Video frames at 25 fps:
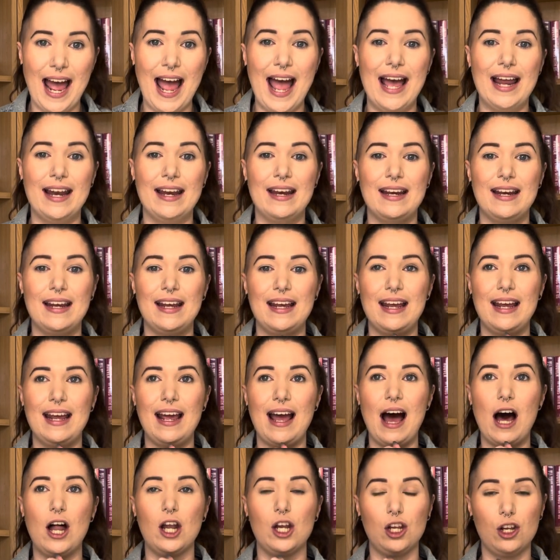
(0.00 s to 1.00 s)
And
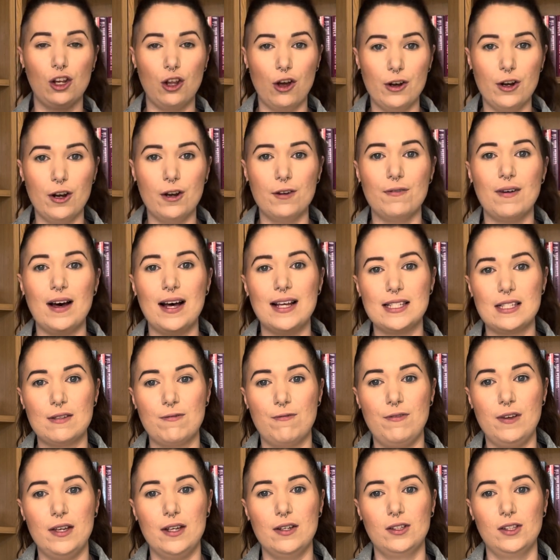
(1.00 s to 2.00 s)
a lot of us
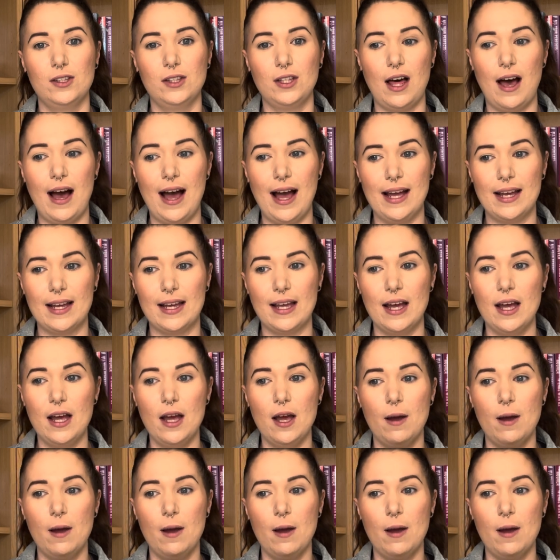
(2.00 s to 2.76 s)
feel like